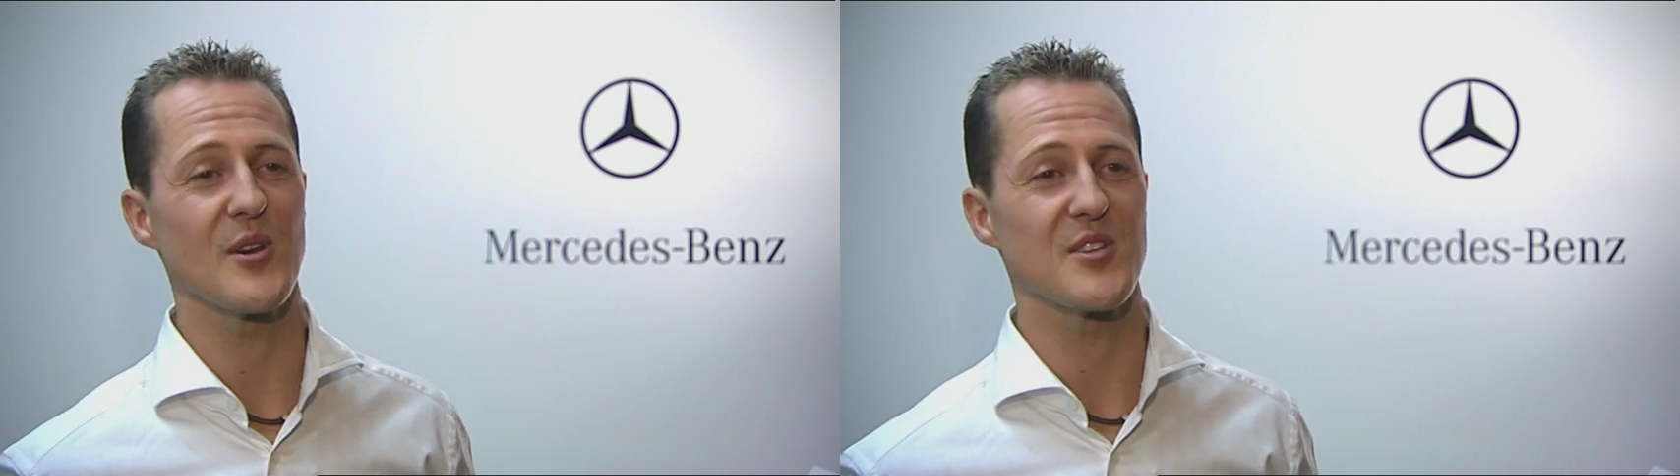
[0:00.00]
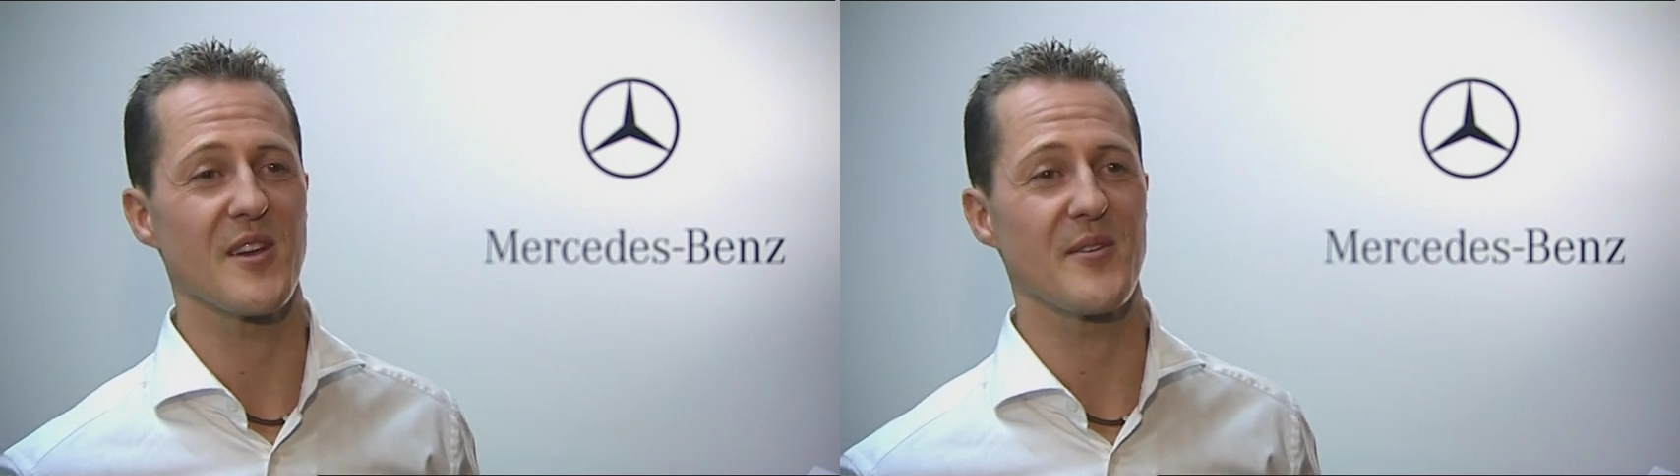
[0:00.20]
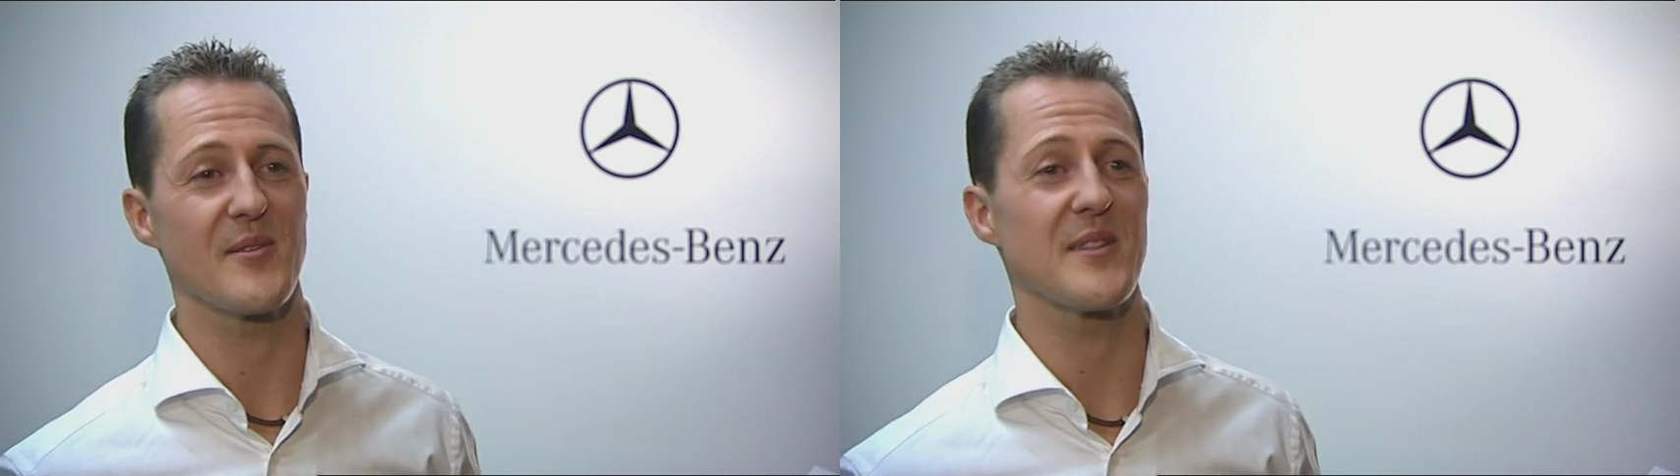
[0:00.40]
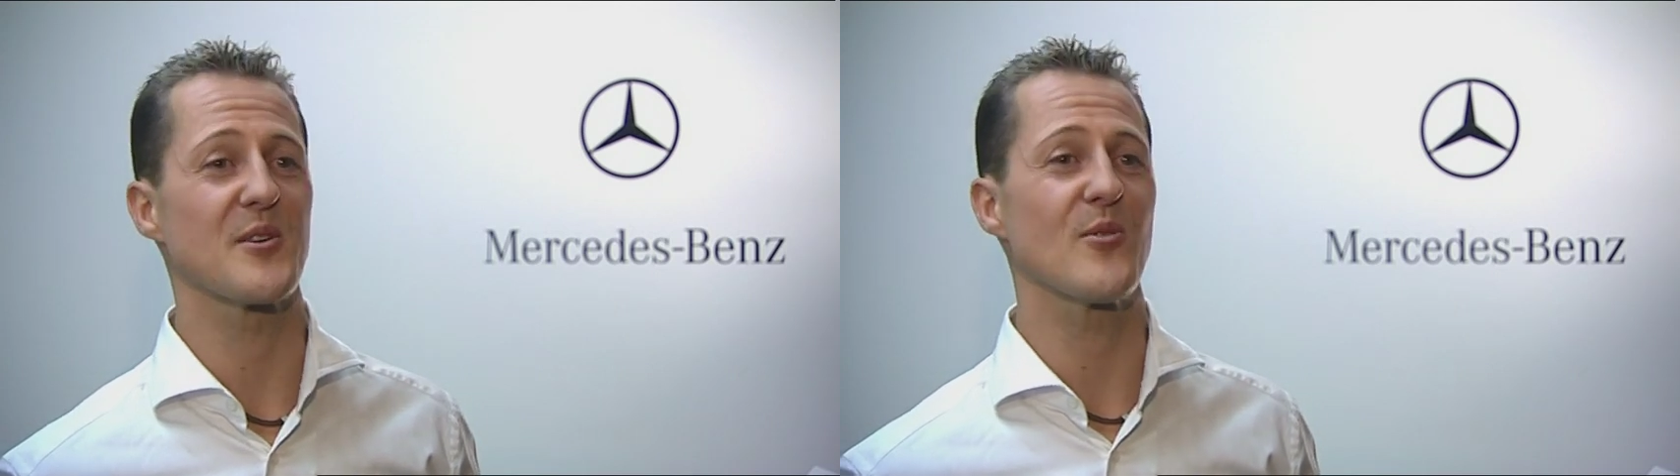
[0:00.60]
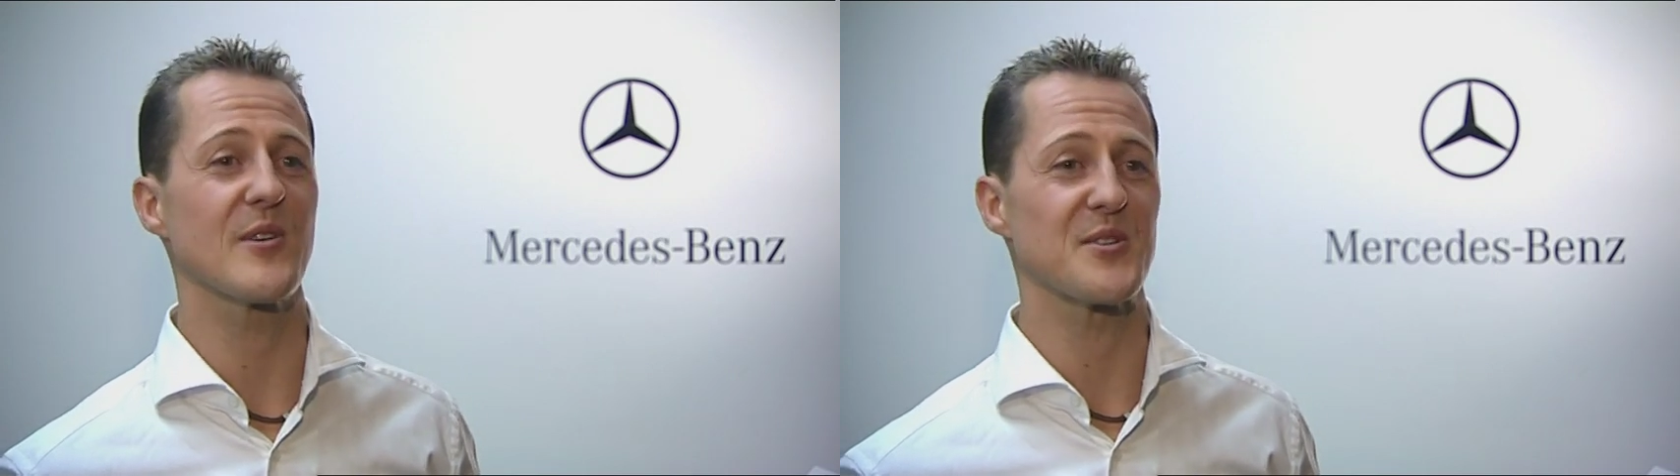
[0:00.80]
each other at the
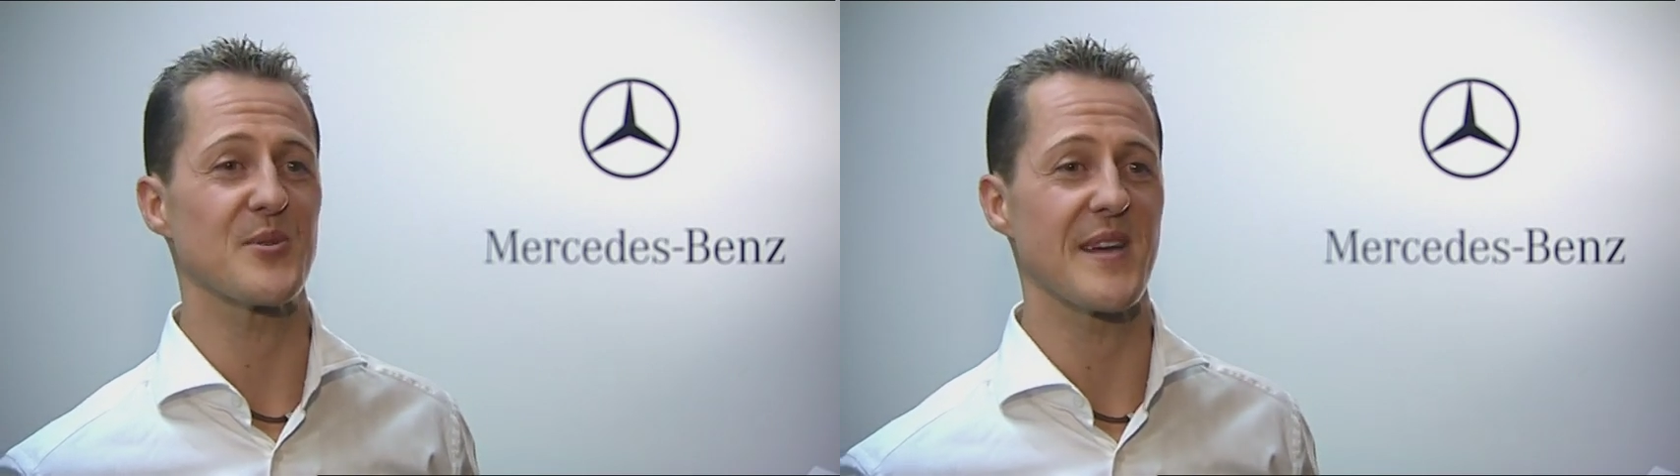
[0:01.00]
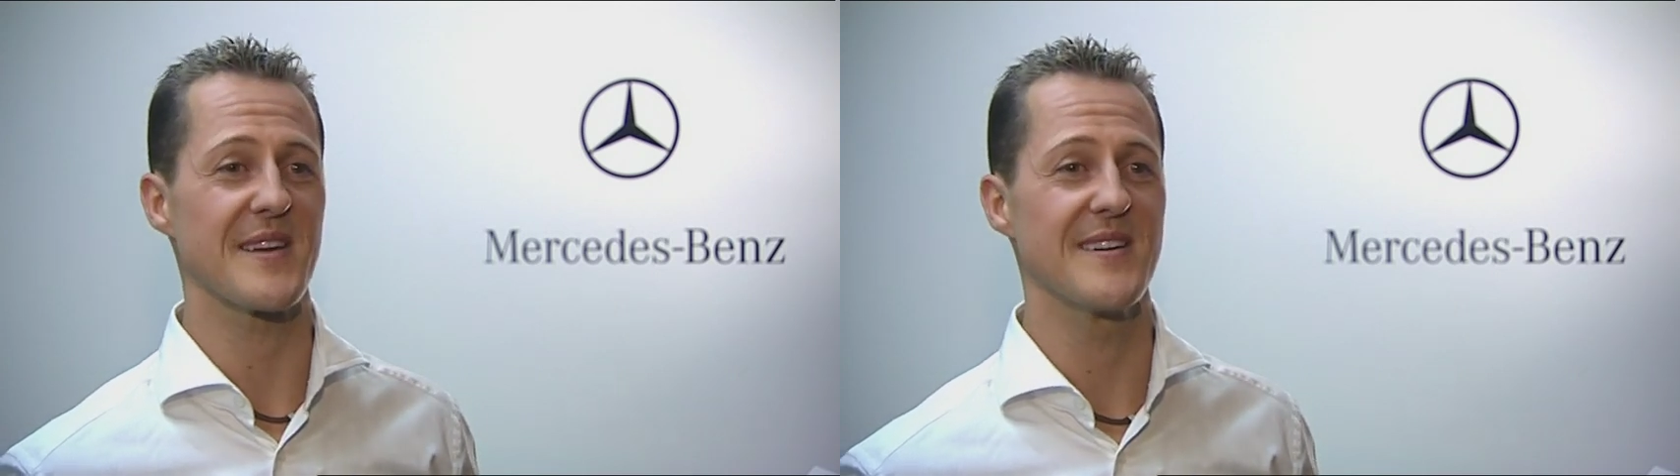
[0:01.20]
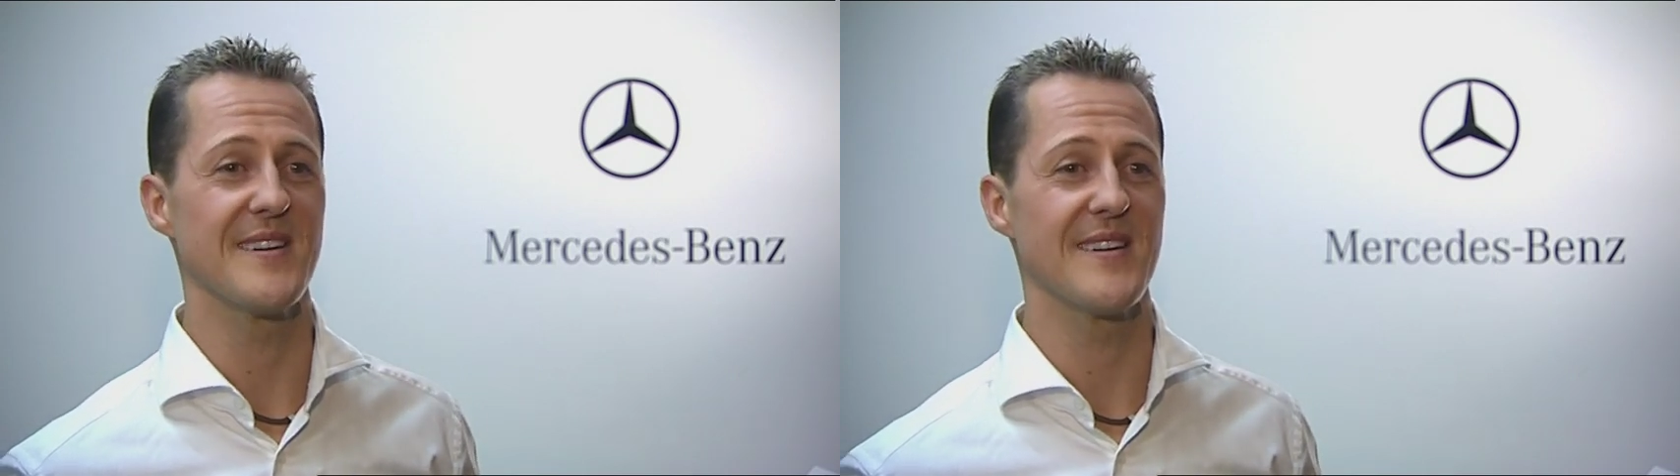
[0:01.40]
go-kart track.